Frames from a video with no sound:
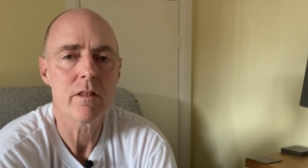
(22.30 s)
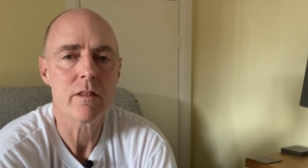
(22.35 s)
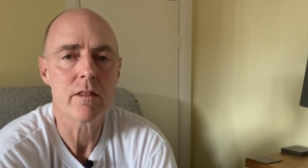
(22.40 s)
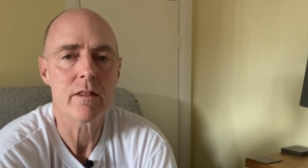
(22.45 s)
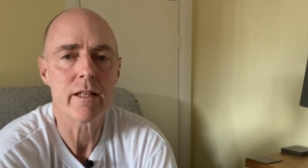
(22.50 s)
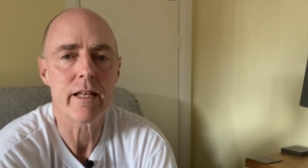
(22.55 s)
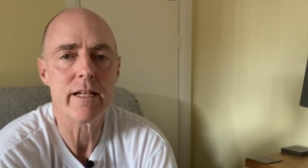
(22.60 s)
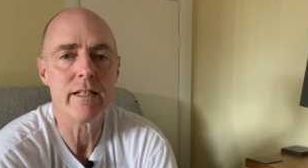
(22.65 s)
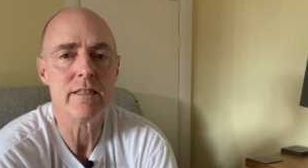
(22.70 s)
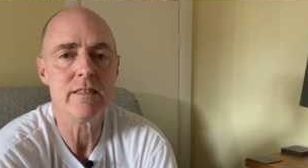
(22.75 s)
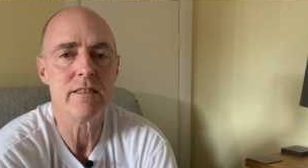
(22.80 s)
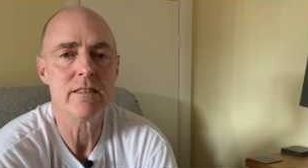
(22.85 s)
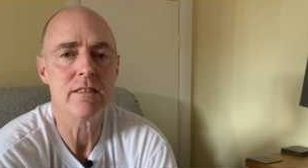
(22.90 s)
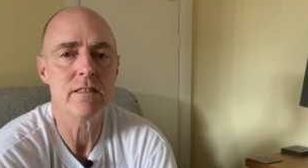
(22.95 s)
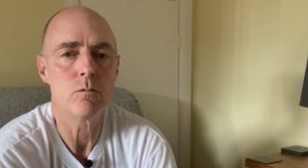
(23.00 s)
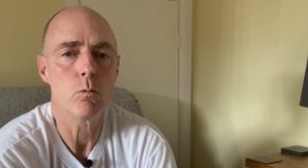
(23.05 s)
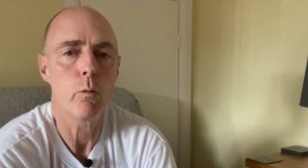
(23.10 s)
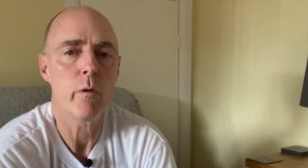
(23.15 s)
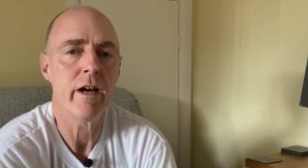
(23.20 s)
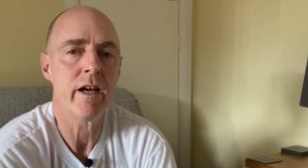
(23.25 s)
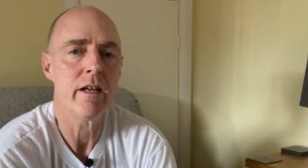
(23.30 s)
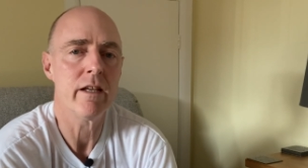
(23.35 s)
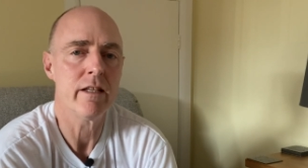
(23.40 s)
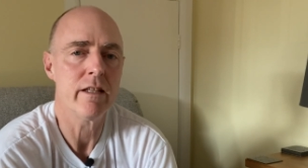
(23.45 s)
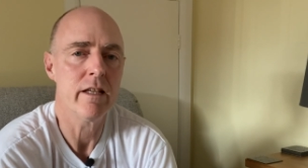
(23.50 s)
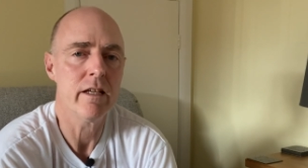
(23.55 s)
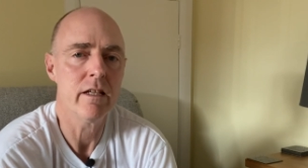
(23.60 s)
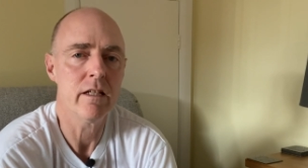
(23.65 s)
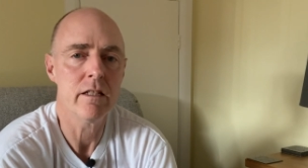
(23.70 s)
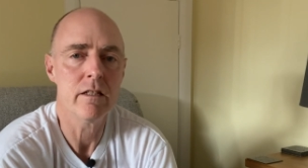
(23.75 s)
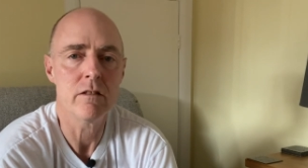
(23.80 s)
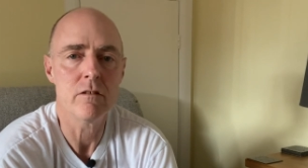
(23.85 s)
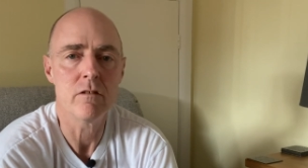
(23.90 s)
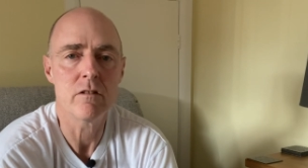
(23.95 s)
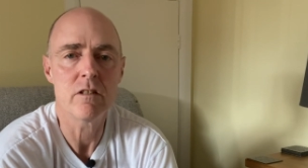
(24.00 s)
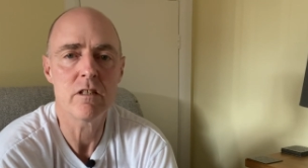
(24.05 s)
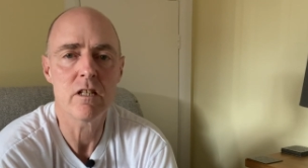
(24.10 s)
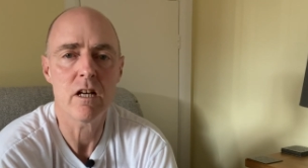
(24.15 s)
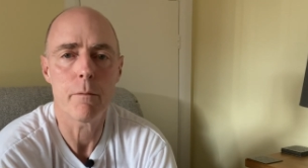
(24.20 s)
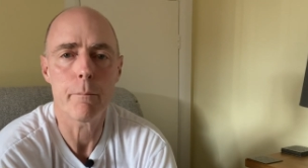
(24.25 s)
That is when you
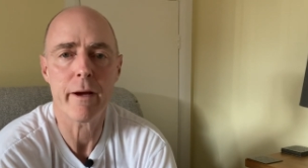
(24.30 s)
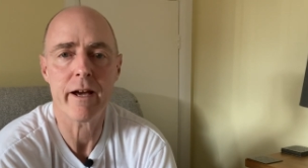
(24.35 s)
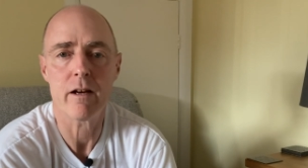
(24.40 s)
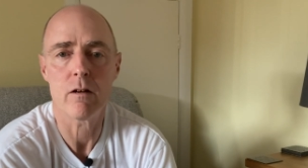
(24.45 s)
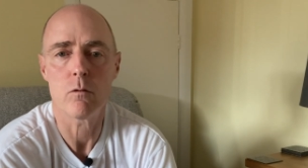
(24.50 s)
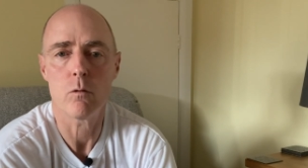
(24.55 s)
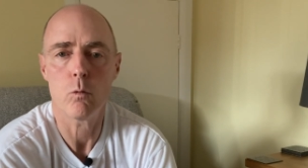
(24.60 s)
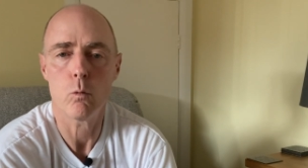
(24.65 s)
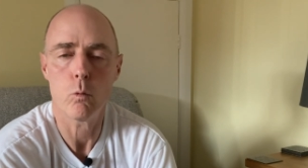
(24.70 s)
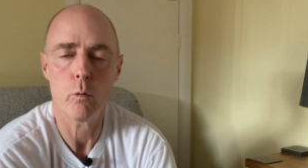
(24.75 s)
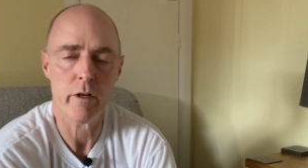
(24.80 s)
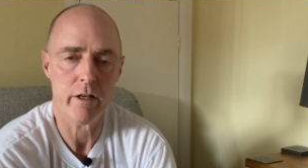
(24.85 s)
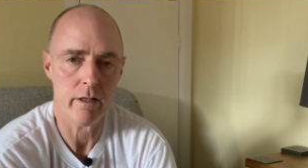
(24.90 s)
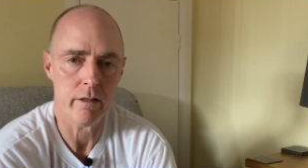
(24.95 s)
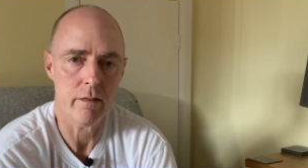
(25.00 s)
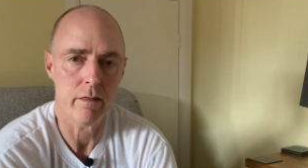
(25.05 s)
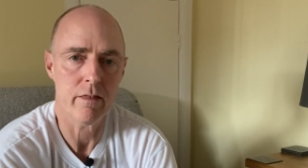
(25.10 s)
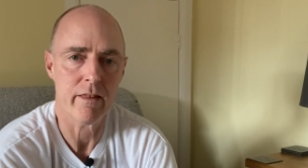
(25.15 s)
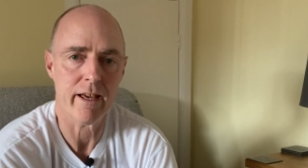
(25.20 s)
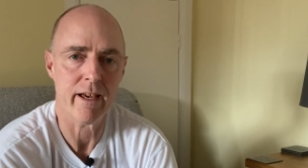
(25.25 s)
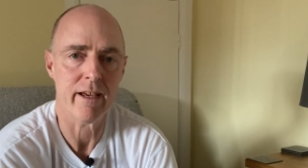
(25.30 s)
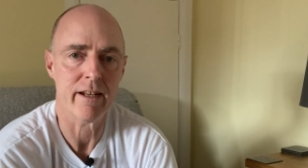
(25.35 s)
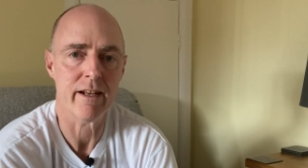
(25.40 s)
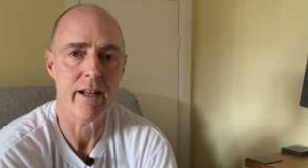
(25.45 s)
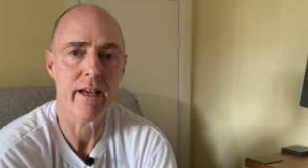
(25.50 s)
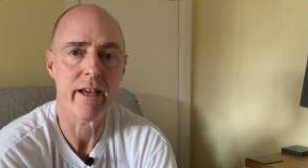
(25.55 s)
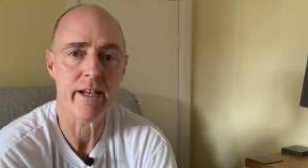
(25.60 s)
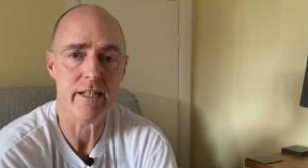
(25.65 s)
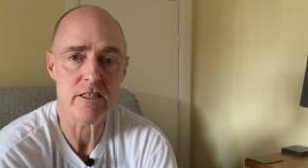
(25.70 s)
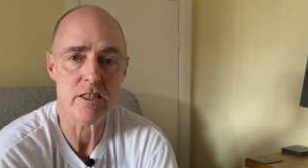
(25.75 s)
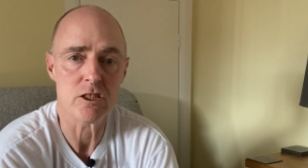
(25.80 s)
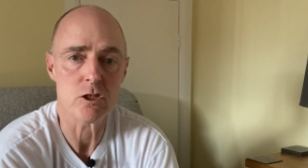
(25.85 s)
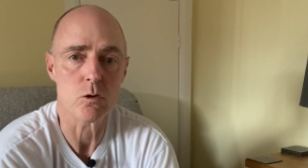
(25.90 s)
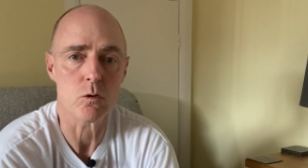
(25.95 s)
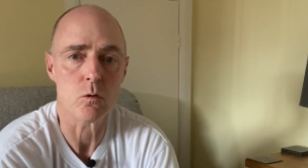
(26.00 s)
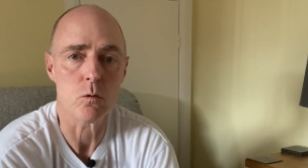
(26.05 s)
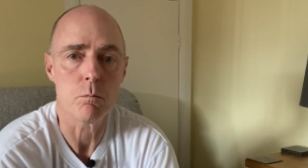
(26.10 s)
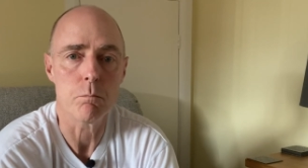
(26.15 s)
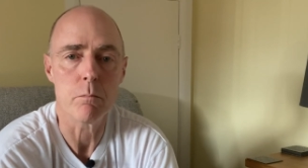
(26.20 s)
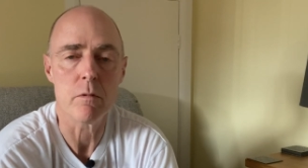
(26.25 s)
come out with an
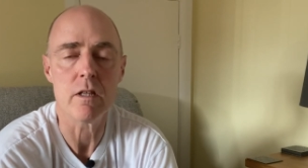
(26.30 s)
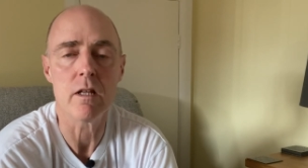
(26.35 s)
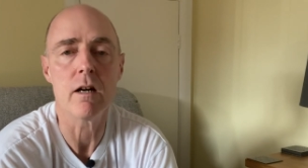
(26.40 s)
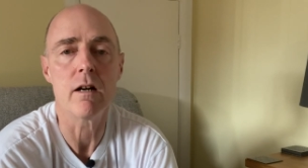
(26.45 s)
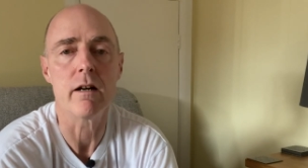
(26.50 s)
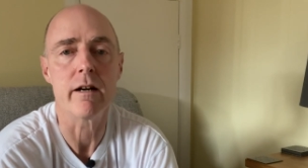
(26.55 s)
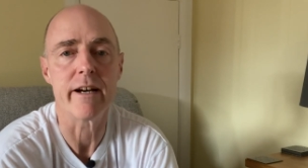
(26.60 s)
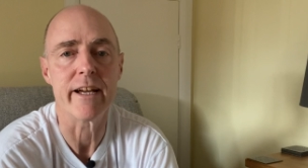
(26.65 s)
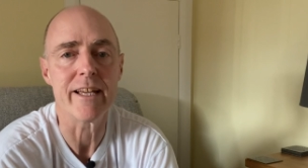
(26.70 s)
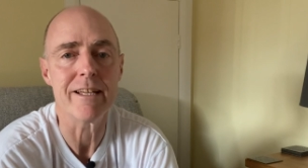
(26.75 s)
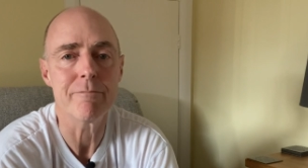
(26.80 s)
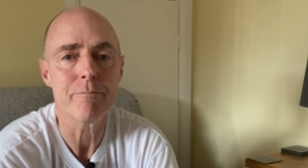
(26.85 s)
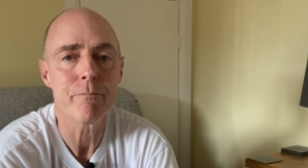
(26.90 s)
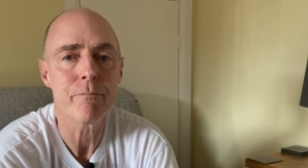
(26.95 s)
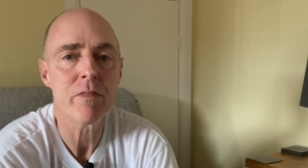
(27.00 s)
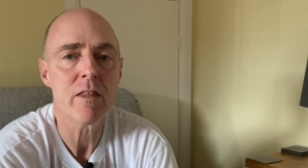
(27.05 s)
actual lie